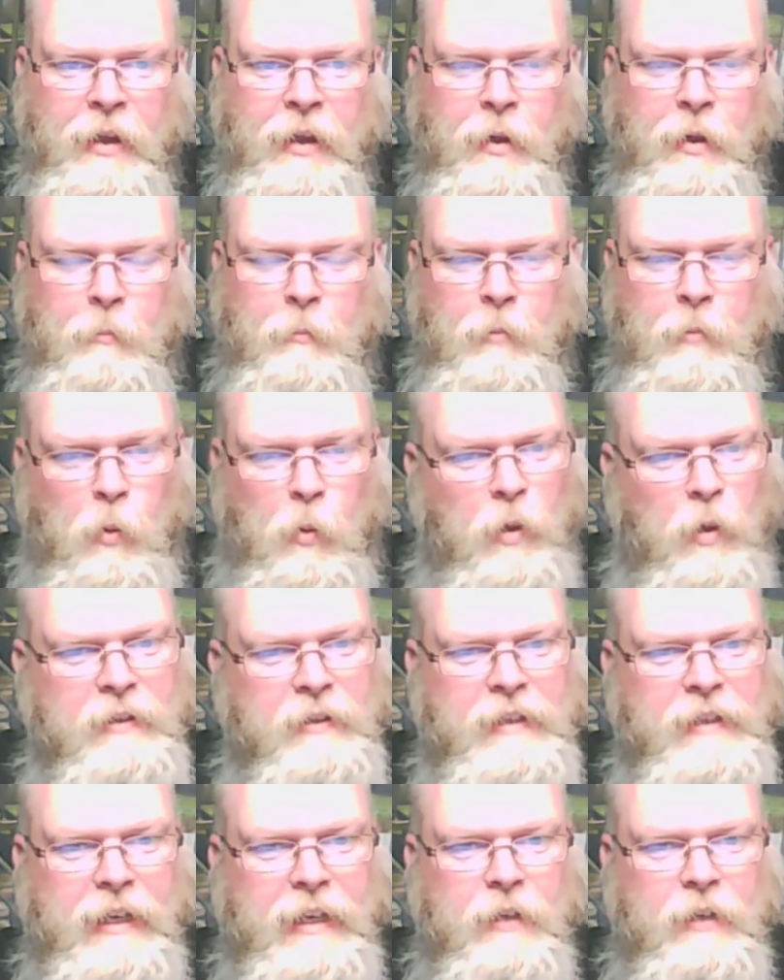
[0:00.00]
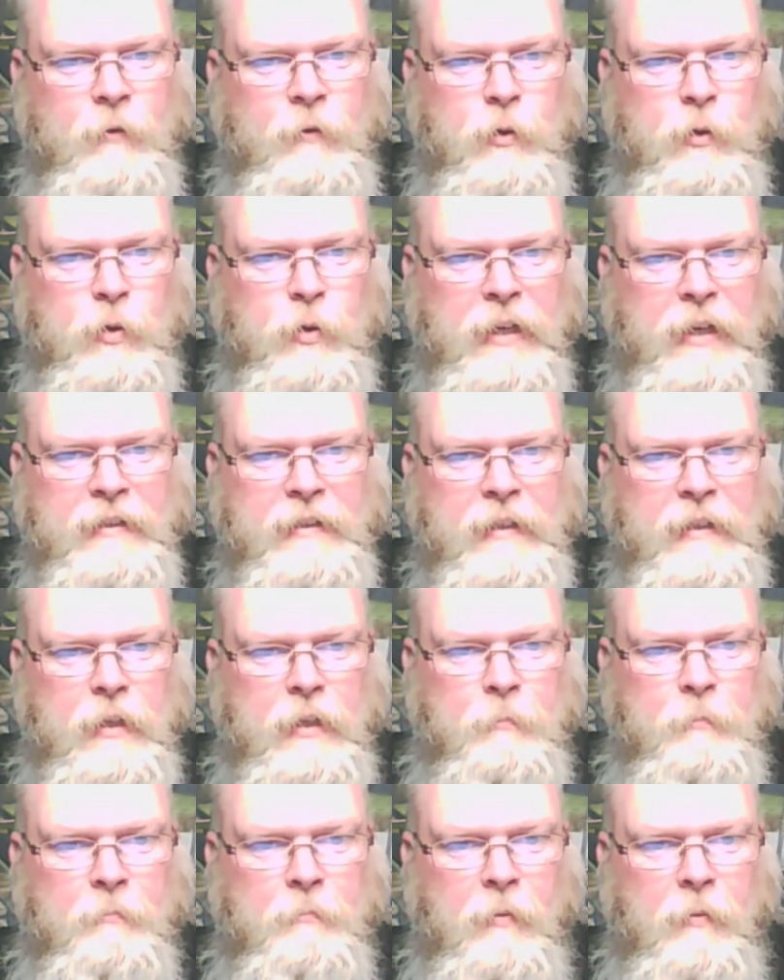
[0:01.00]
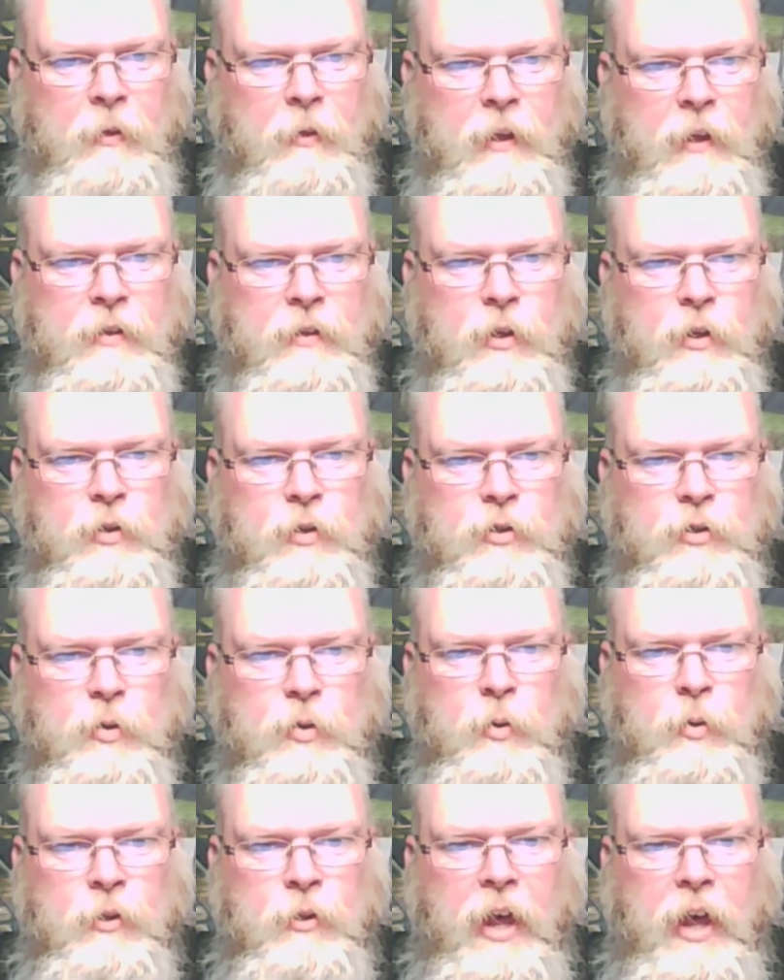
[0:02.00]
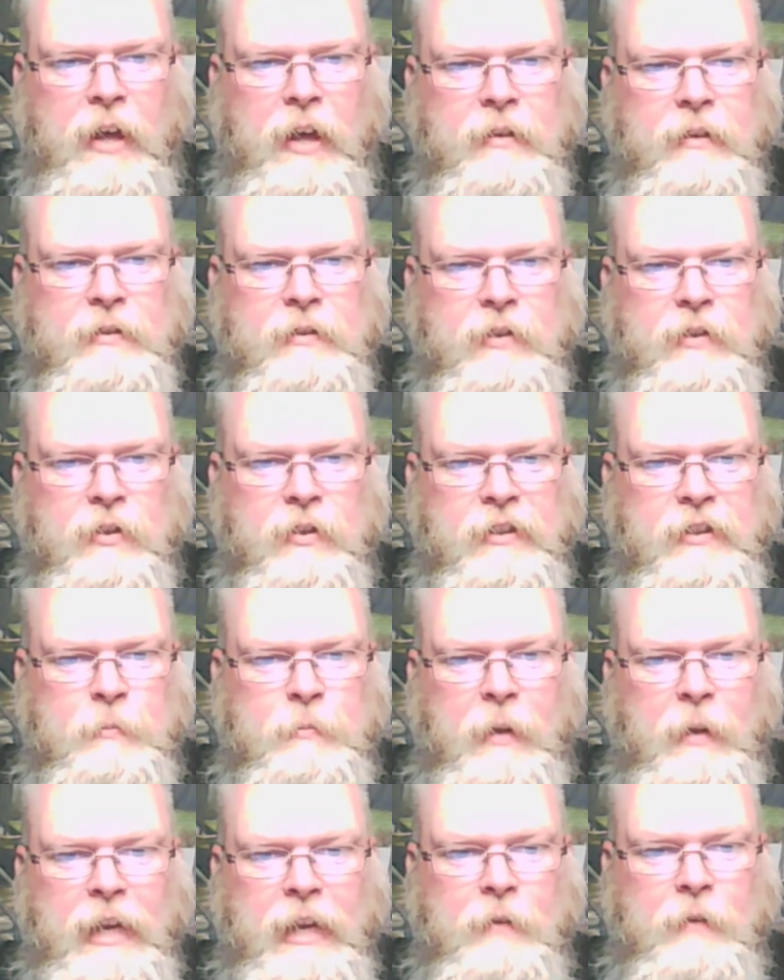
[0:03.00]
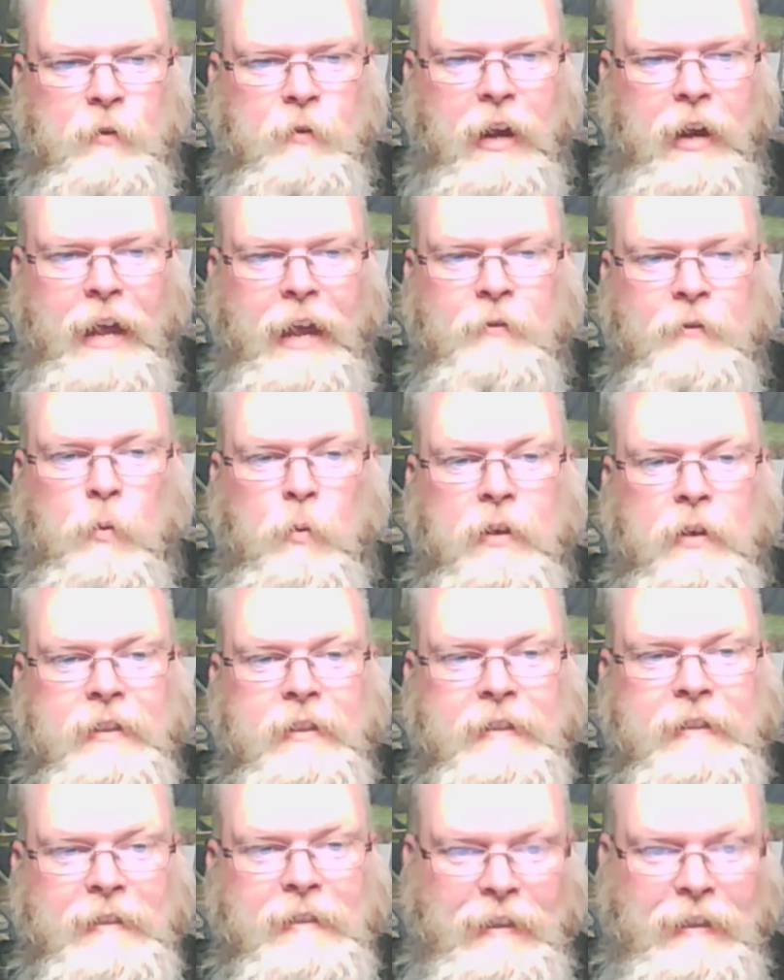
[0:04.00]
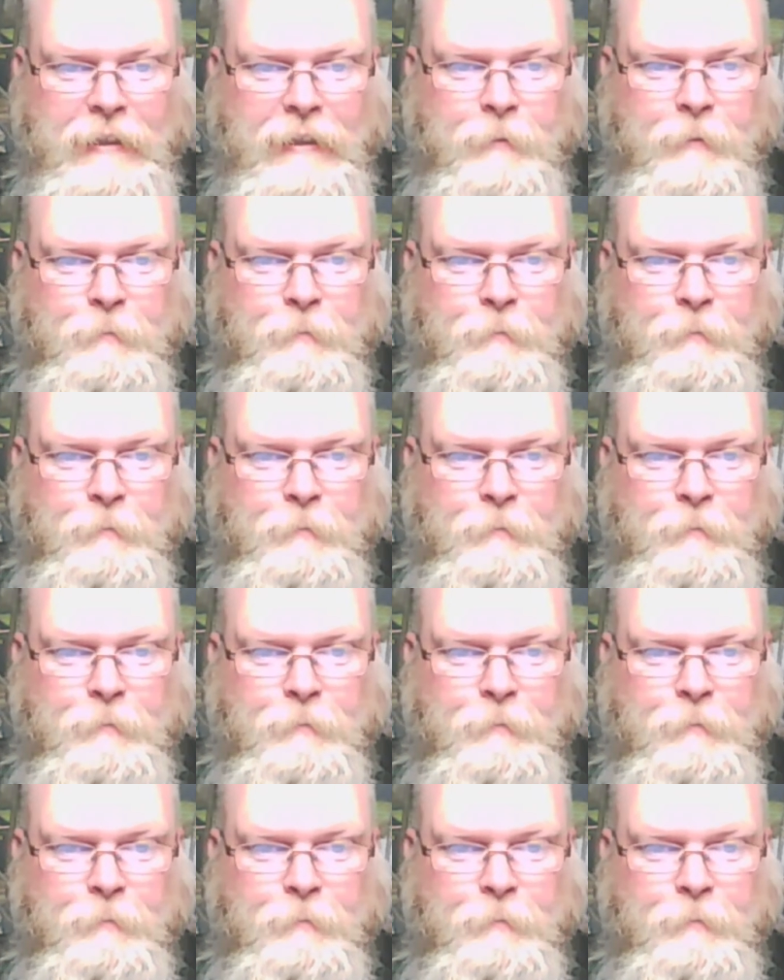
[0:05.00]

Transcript: but once they get a few drinks in them, then their true thoughts are displayed for everyone to see.